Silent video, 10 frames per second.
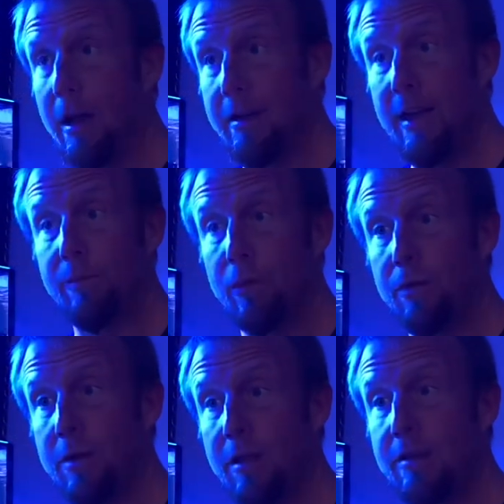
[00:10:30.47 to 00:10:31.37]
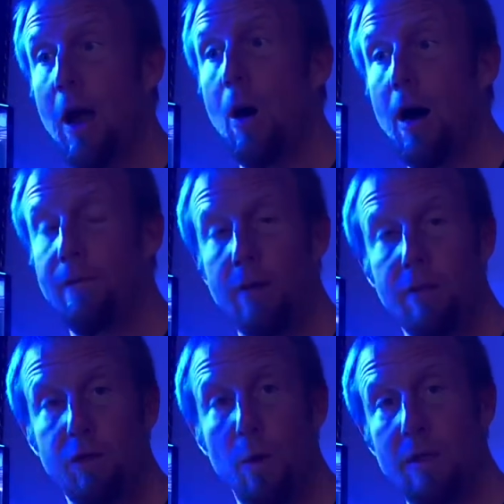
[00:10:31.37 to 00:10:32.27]
Neptune does now offer
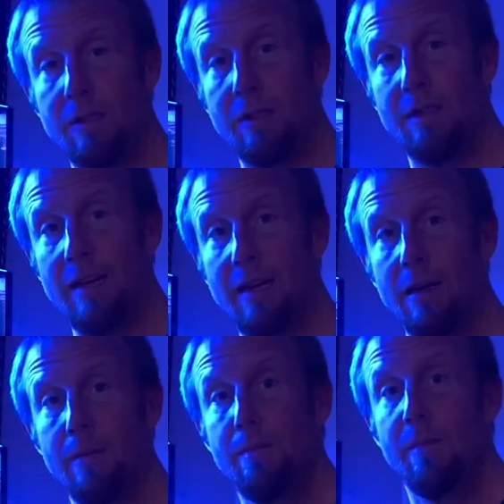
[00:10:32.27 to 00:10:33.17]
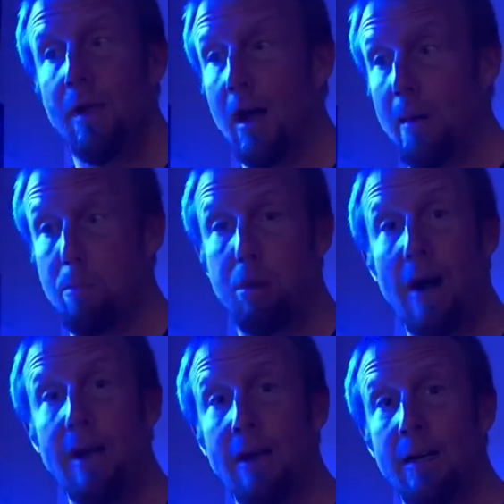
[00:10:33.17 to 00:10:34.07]
the 2016
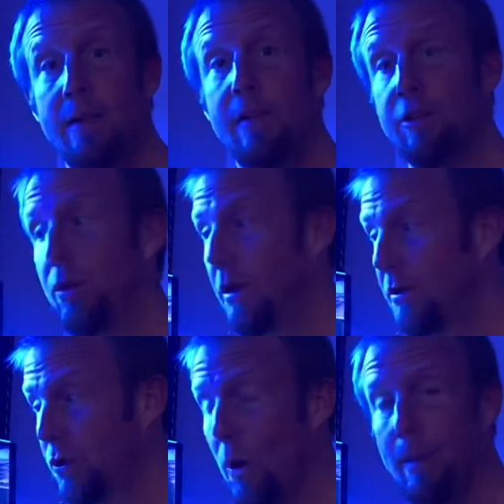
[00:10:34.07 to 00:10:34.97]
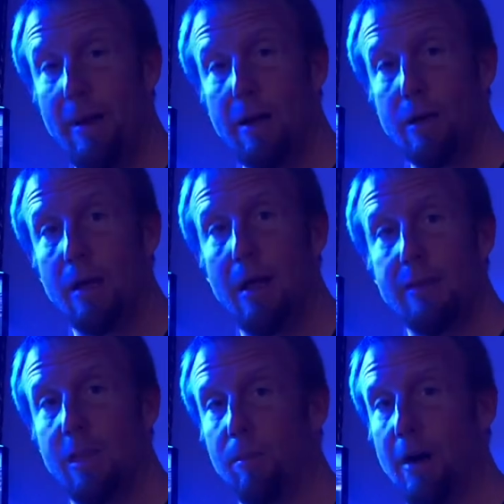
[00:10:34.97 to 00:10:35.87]
brain that you can swap out your
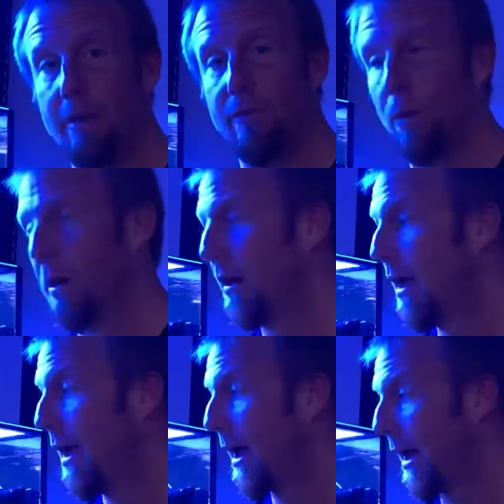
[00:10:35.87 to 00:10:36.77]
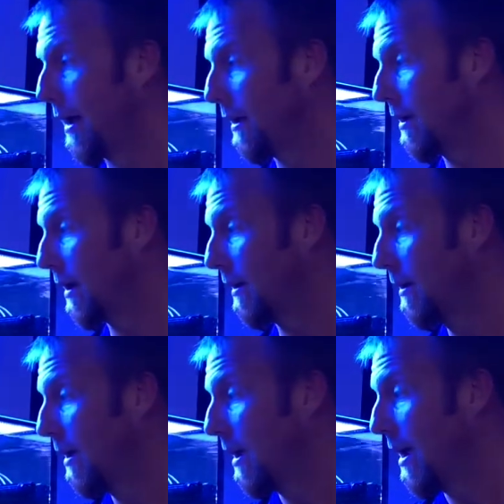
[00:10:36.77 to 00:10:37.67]
classic brain for. And
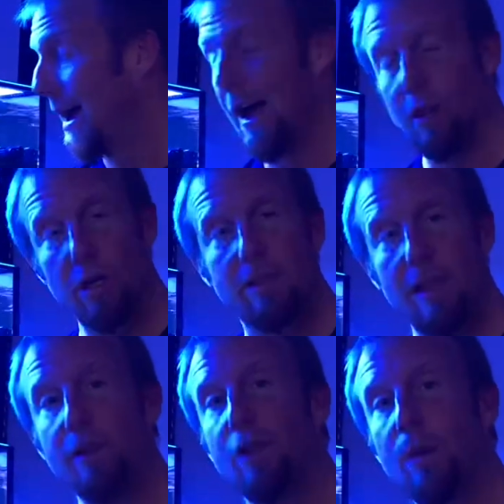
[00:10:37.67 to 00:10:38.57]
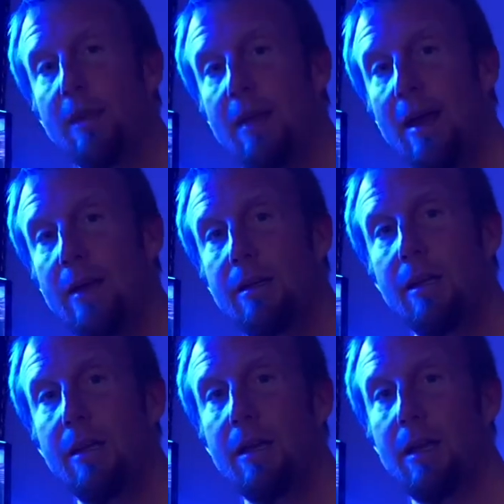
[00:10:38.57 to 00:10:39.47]
I looked at doing that,
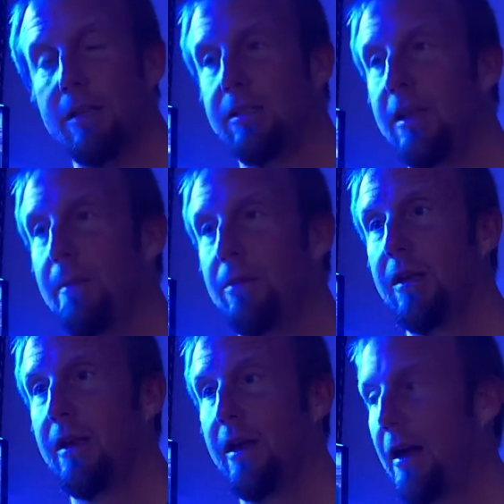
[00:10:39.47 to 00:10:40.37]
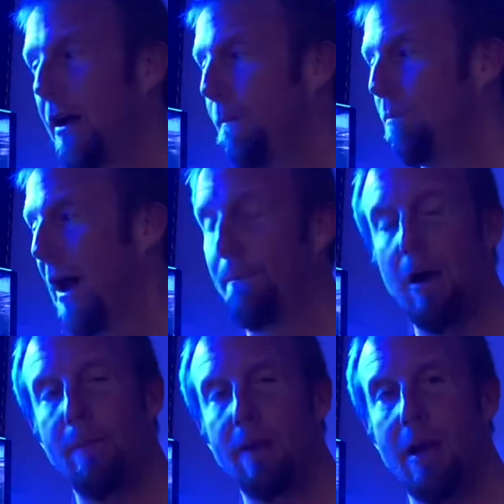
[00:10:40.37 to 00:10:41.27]
except I'm
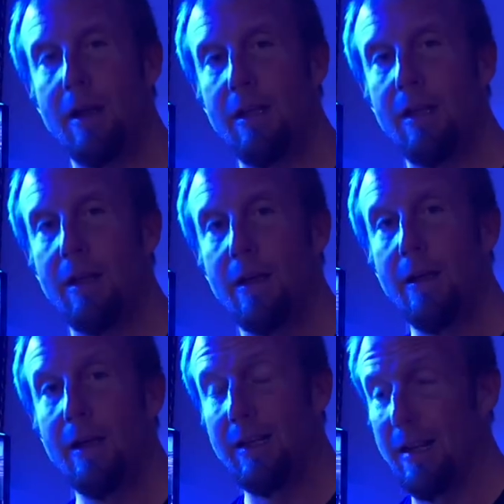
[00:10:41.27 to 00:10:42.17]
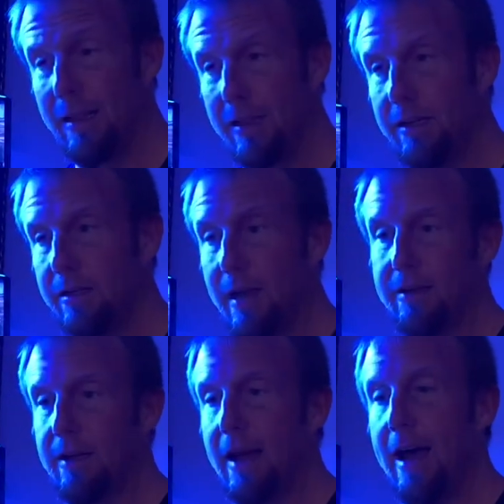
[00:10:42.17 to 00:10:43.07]
probably gonna need at least,
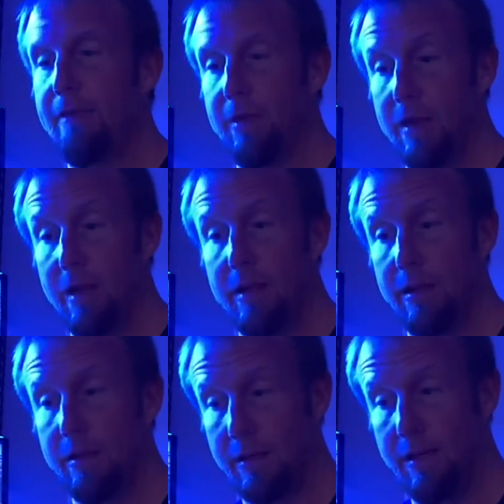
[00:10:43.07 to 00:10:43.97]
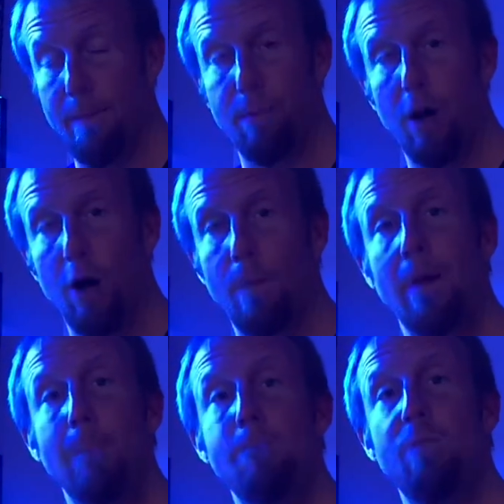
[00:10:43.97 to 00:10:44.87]
see, I have the temp probe
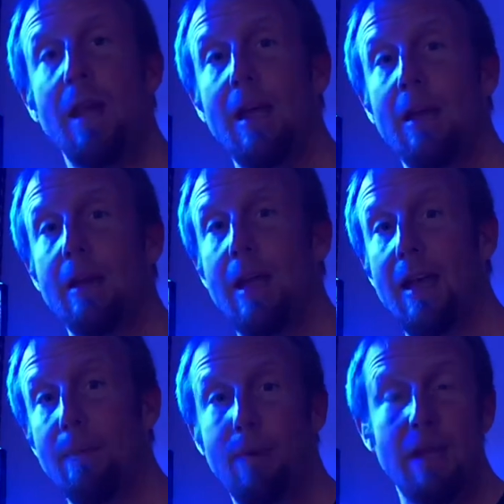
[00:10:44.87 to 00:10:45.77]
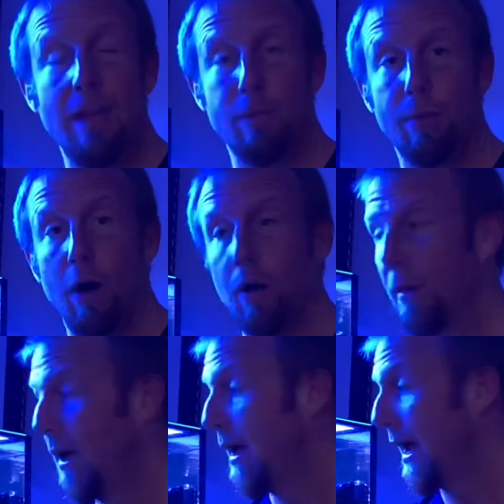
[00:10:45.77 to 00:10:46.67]
and a pH probe.
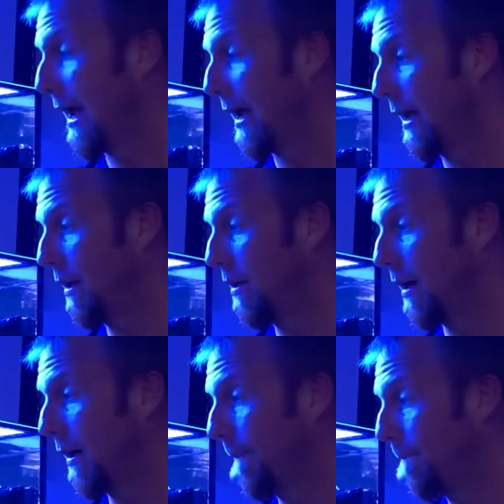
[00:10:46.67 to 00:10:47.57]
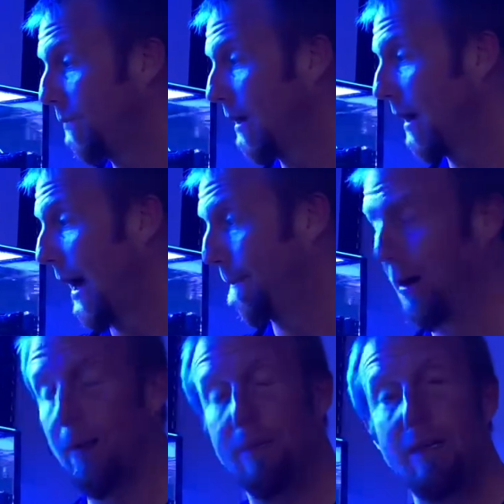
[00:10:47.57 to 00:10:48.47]
And I
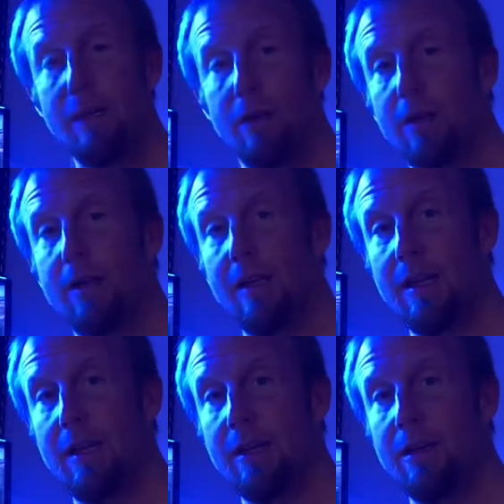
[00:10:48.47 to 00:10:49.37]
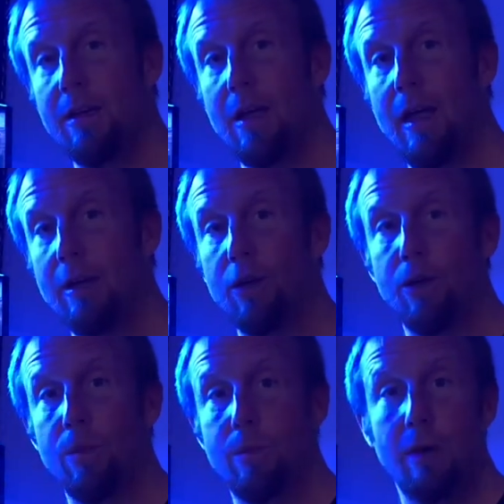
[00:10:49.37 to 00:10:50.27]
probably need to look at getting a
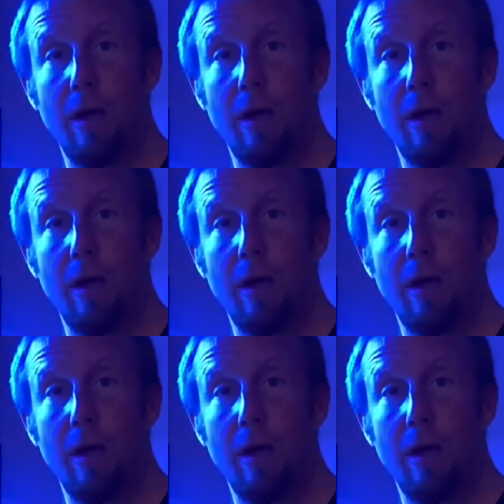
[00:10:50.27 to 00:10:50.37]
new